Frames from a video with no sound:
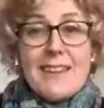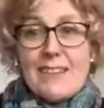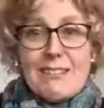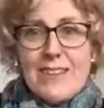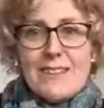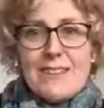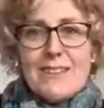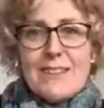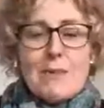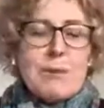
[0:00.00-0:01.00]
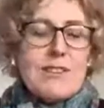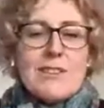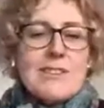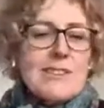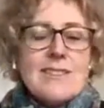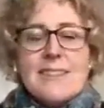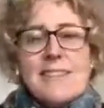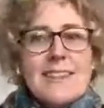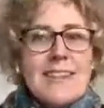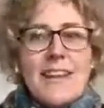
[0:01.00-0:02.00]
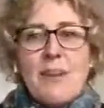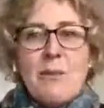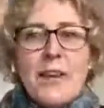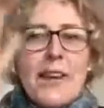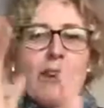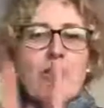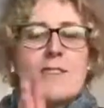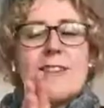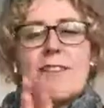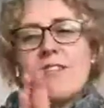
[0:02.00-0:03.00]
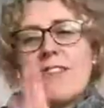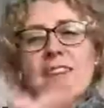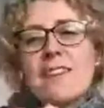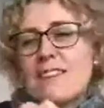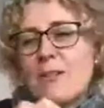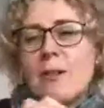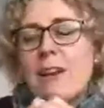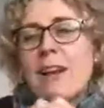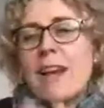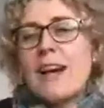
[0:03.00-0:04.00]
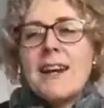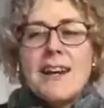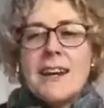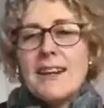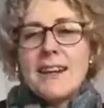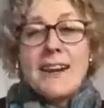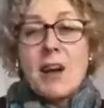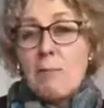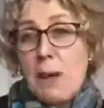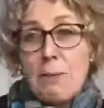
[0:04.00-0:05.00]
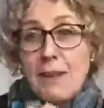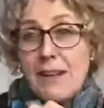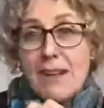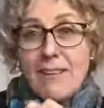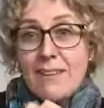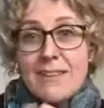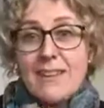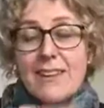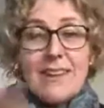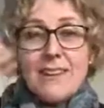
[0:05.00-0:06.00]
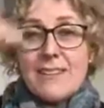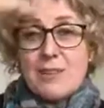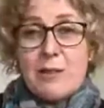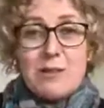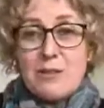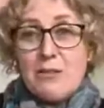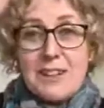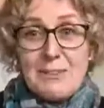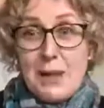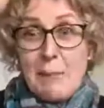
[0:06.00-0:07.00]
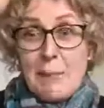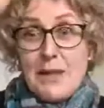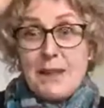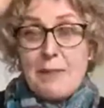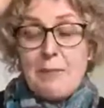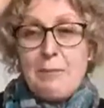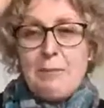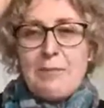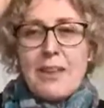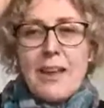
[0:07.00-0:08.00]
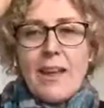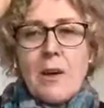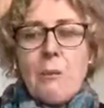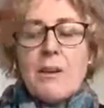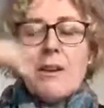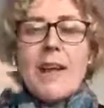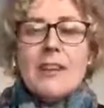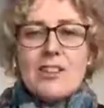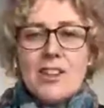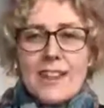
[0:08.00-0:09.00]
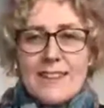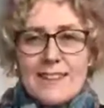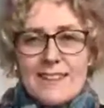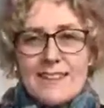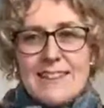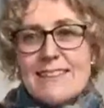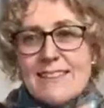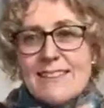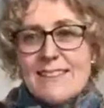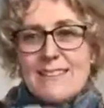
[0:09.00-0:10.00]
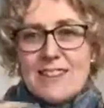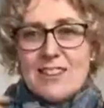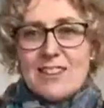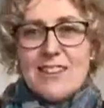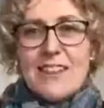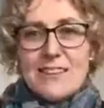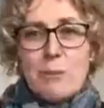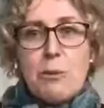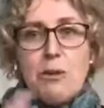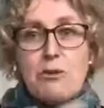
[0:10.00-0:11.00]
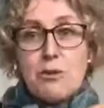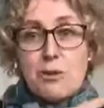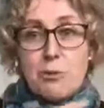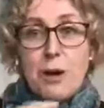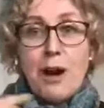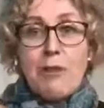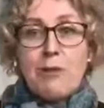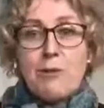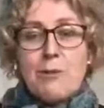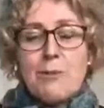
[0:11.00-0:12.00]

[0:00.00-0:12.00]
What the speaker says: affects us and we just sit here and we cross our fingers and we go la di da di da. I'm happy now. There's nothing that's going to affect me up here. What actually this actually is a beautiful spiral.